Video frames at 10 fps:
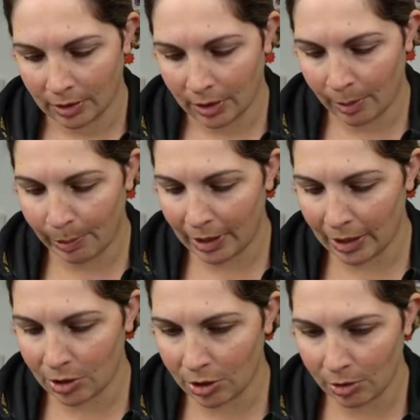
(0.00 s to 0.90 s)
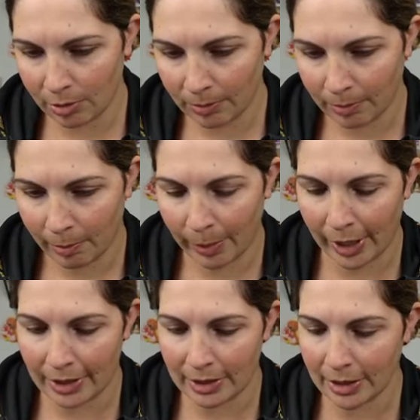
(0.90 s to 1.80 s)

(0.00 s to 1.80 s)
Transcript: a Pikachu. But,